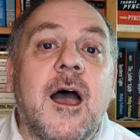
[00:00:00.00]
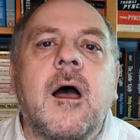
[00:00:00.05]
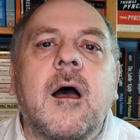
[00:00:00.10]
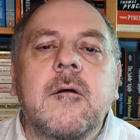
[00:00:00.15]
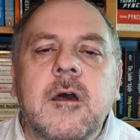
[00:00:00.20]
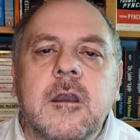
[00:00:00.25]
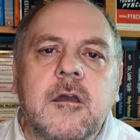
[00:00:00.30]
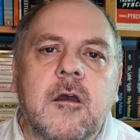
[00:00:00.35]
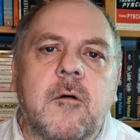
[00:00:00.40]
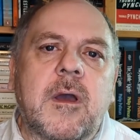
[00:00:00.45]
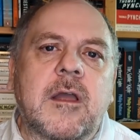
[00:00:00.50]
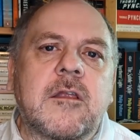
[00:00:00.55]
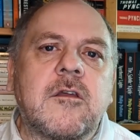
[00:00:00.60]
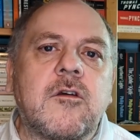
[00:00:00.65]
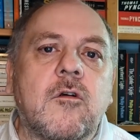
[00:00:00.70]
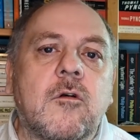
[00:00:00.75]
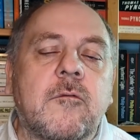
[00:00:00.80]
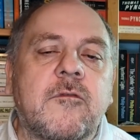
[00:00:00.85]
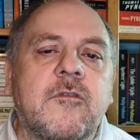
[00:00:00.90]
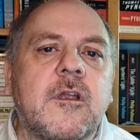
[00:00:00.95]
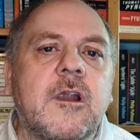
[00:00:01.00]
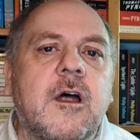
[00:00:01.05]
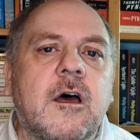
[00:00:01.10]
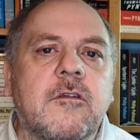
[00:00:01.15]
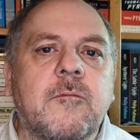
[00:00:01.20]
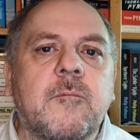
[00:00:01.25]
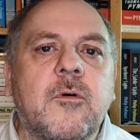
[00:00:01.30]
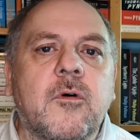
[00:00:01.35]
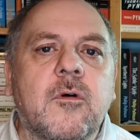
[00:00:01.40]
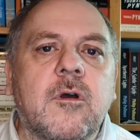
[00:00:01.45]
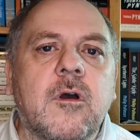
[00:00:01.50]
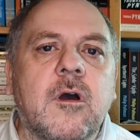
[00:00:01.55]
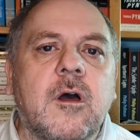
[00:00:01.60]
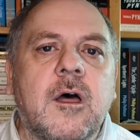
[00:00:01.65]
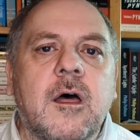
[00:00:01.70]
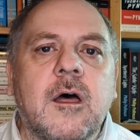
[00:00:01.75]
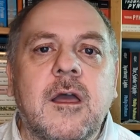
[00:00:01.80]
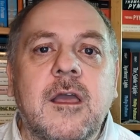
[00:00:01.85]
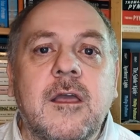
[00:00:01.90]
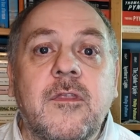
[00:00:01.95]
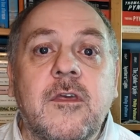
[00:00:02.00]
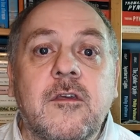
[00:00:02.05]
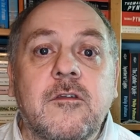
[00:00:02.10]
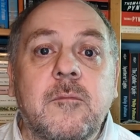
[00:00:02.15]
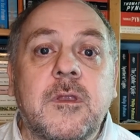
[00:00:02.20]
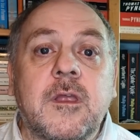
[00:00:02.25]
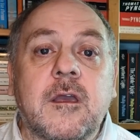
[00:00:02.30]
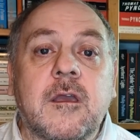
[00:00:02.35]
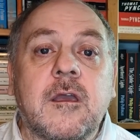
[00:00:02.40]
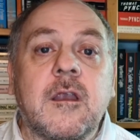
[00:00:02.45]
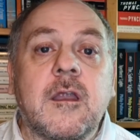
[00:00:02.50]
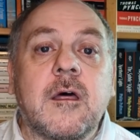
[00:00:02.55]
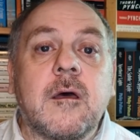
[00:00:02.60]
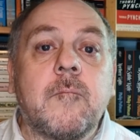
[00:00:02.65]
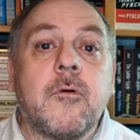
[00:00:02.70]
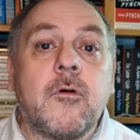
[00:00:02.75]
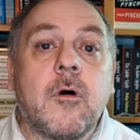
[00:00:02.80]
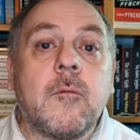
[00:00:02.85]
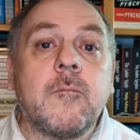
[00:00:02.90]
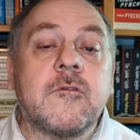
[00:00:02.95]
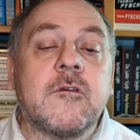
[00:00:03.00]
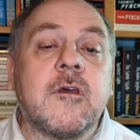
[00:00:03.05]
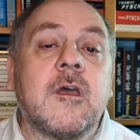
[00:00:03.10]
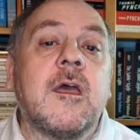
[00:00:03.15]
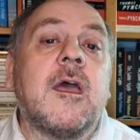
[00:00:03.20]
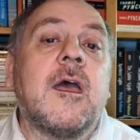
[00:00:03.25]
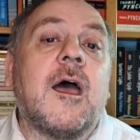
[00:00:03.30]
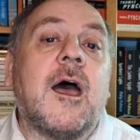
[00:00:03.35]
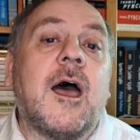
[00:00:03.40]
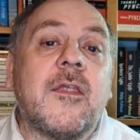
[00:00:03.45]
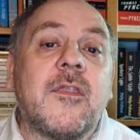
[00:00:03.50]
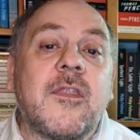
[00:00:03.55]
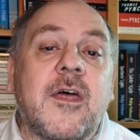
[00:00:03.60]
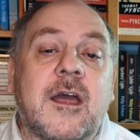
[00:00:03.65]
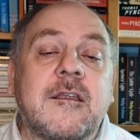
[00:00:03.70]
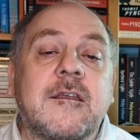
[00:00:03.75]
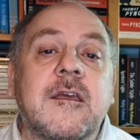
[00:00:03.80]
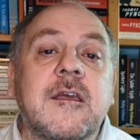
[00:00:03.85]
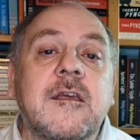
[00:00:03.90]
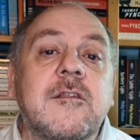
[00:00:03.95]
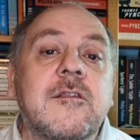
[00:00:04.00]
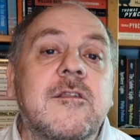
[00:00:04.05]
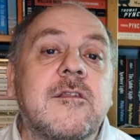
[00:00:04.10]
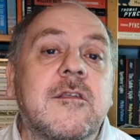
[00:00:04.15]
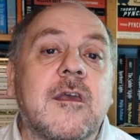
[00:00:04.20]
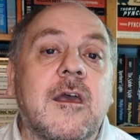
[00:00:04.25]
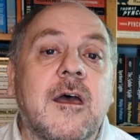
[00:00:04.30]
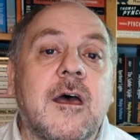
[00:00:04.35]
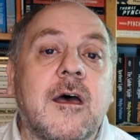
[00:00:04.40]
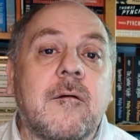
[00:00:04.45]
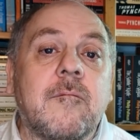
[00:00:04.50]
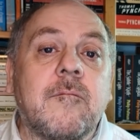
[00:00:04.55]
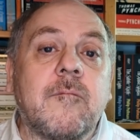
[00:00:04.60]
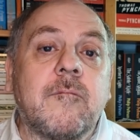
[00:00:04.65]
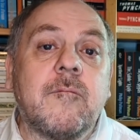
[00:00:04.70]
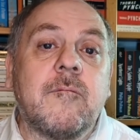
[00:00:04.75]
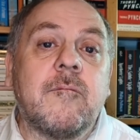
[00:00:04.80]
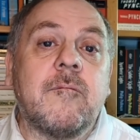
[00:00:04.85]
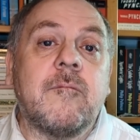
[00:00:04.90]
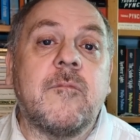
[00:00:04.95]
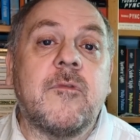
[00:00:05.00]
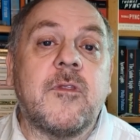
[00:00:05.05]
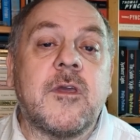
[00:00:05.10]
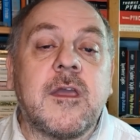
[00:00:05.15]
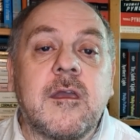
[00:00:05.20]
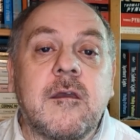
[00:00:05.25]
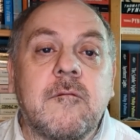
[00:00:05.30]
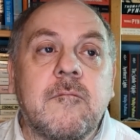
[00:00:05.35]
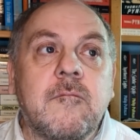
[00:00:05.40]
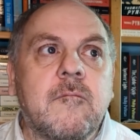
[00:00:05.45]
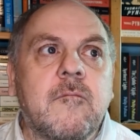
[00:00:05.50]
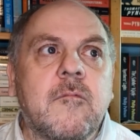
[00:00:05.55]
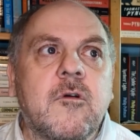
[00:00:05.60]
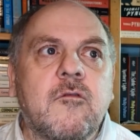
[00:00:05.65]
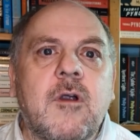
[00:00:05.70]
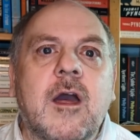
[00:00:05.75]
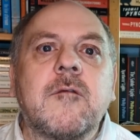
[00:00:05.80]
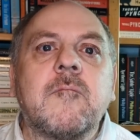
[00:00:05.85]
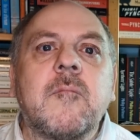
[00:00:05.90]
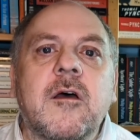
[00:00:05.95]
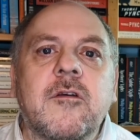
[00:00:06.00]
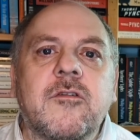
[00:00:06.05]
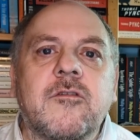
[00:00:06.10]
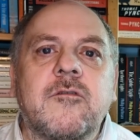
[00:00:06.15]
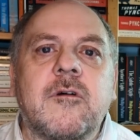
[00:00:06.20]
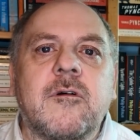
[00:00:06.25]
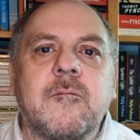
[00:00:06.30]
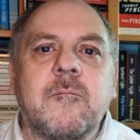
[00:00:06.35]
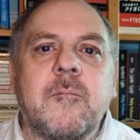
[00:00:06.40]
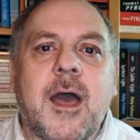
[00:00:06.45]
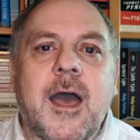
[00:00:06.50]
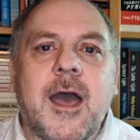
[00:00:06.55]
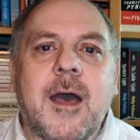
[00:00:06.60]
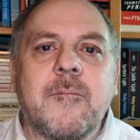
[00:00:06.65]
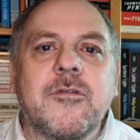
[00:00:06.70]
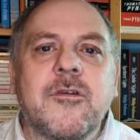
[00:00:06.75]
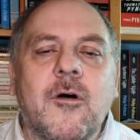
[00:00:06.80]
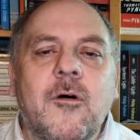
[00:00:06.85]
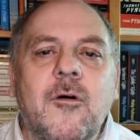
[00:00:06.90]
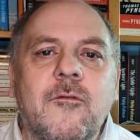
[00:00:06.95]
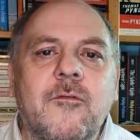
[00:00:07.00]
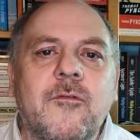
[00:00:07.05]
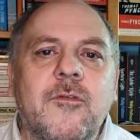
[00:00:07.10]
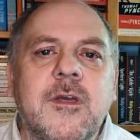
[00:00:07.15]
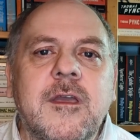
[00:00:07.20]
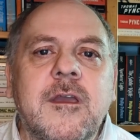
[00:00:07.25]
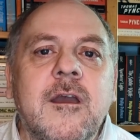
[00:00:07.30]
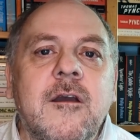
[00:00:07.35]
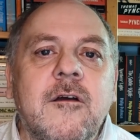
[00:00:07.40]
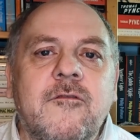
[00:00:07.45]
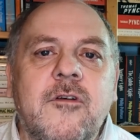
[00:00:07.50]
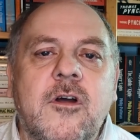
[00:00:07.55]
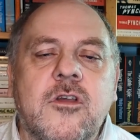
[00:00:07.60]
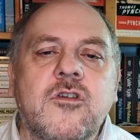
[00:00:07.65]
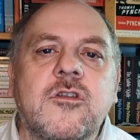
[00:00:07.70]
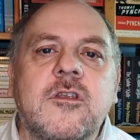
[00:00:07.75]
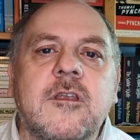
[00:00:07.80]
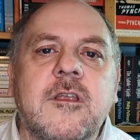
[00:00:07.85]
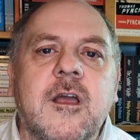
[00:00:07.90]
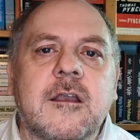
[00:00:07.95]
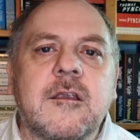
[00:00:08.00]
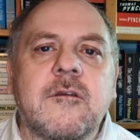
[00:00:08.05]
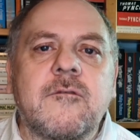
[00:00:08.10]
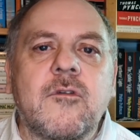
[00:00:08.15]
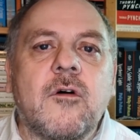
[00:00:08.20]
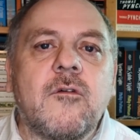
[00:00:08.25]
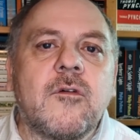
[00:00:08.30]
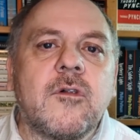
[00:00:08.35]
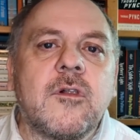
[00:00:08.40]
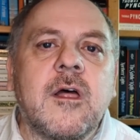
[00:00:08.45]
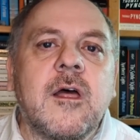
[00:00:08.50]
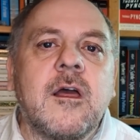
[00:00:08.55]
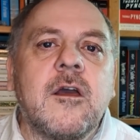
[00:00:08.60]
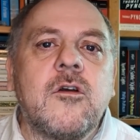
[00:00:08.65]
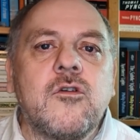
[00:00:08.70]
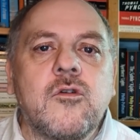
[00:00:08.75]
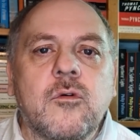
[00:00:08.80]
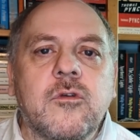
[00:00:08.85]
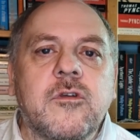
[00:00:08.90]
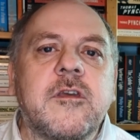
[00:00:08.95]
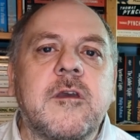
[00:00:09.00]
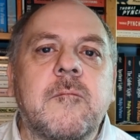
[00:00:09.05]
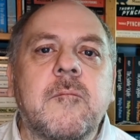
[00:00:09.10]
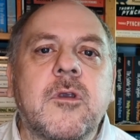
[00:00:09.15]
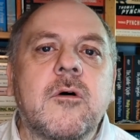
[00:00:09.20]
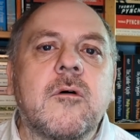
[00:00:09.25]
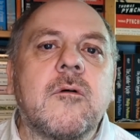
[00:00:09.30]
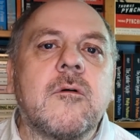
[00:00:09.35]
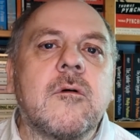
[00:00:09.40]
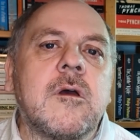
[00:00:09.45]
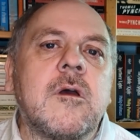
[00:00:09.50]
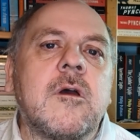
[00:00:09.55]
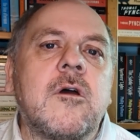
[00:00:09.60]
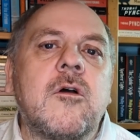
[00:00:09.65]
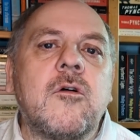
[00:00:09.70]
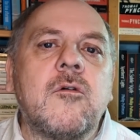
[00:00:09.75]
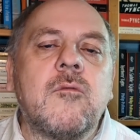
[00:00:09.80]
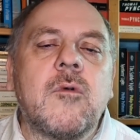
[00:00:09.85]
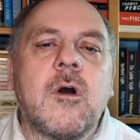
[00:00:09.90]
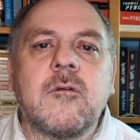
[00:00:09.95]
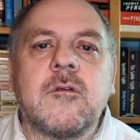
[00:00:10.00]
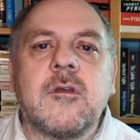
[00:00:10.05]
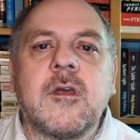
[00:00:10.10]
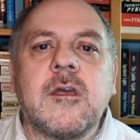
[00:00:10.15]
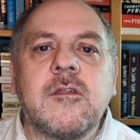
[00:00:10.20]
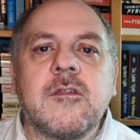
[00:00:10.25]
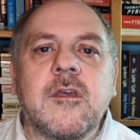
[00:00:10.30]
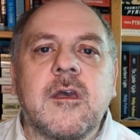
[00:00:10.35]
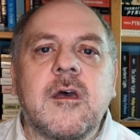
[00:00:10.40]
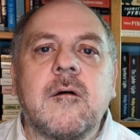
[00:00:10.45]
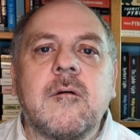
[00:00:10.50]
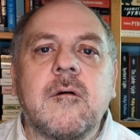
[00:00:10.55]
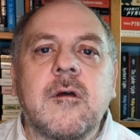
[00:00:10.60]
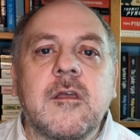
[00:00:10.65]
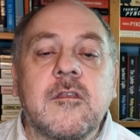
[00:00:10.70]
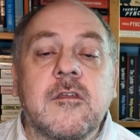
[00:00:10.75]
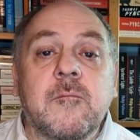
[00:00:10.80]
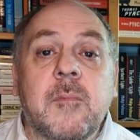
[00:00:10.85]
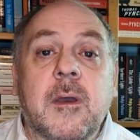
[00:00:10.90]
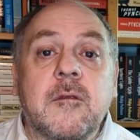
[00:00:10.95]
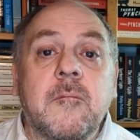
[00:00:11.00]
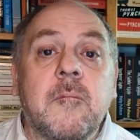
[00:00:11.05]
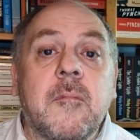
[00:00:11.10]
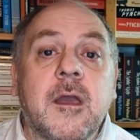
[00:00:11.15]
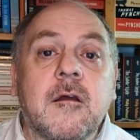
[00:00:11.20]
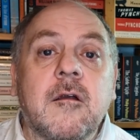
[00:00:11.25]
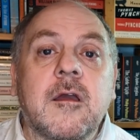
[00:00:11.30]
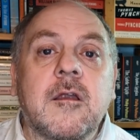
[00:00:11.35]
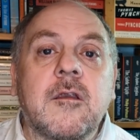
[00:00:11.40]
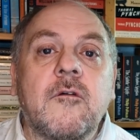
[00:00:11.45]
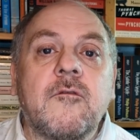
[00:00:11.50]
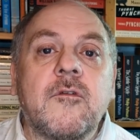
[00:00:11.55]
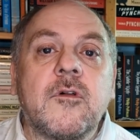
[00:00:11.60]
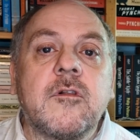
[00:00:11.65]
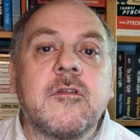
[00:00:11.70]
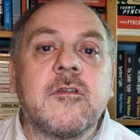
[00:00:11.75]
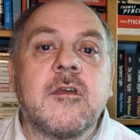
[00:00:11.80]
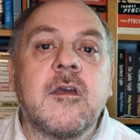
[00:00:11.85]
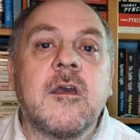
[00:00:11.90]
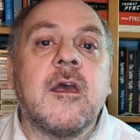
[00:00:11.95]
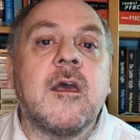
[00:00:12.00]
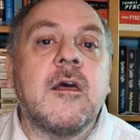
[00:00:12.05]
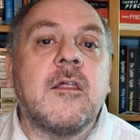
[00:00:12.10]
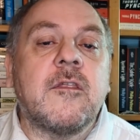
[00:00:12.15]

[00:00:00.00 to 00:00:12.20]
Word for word: I'm going to go back to Europe for the last book uh, in this particular prompt, and that is um, the grandmaster, perhaps, of the French detective novel, Georges Simenon, who wrote his uh, Inspector Maigret novels.